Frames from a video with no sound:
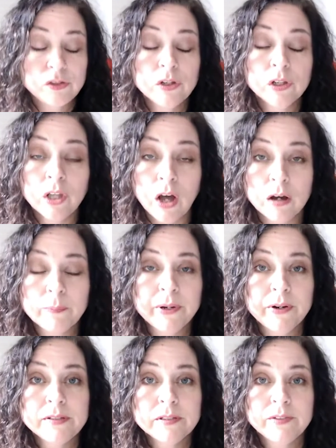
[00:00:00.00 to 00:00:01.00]
Long
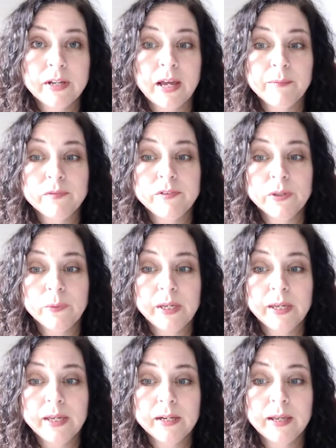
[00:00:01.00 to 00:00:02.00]
periods of time of
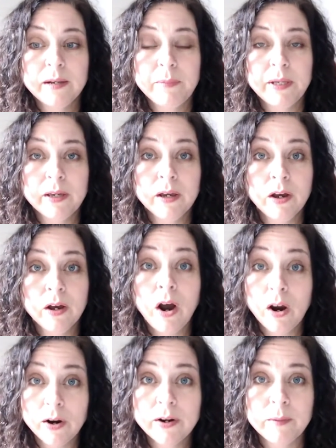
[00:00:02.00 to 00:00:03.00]
doing it can be
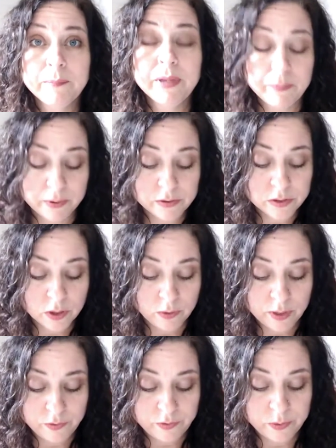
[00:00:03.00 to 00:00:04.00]
hard on people. So
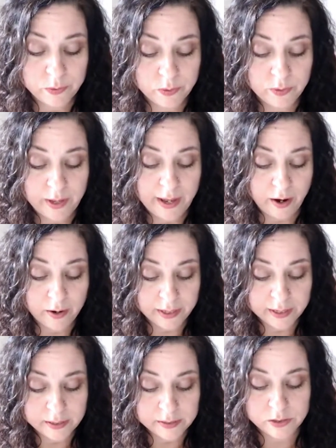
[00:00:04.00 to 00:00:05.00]
if you are
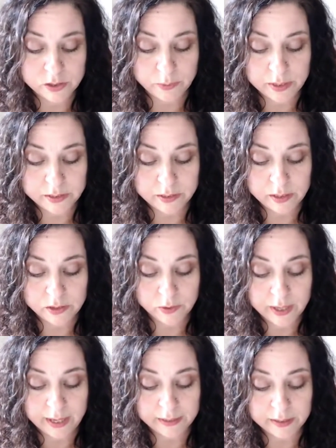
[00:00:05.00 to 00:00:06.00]
in a situation and you
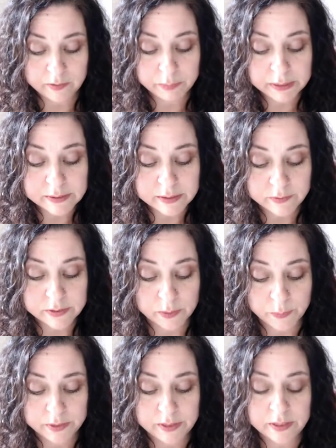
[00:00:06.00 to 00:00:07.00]
can't leave, please have
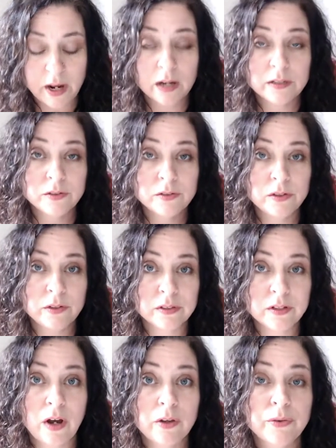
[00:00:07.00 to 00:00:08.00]
someone to talk to so you can
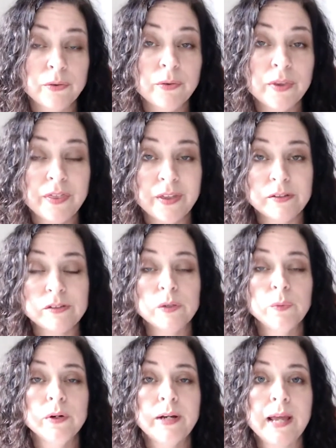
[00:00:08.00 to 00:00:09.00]
talk through the things you
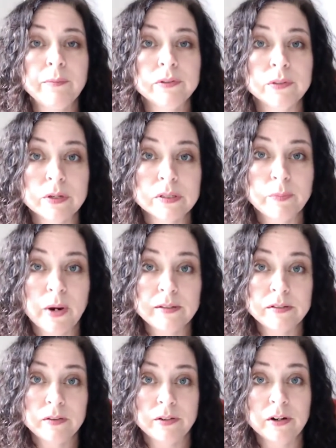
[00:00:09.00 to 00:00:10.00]
weren't able to
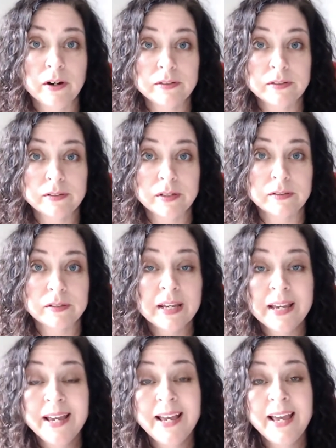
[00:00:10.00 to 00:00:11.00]
express to the narcissist
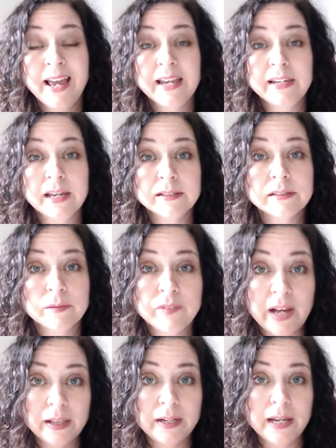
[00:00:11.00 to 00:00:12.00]
and get some
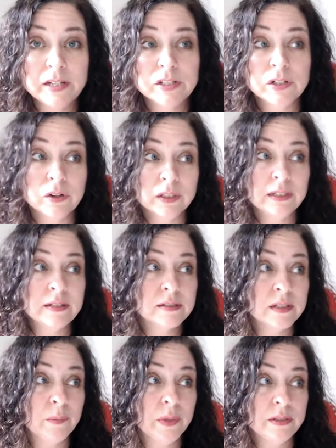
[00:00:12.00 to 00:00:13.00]
validation or at least
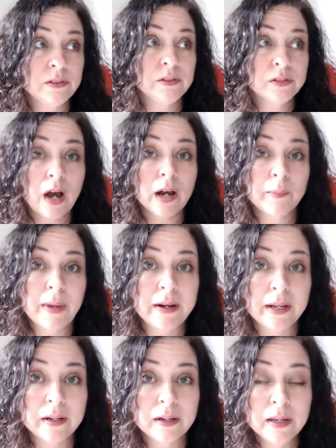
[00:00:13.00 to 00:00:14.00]
someone to talk about it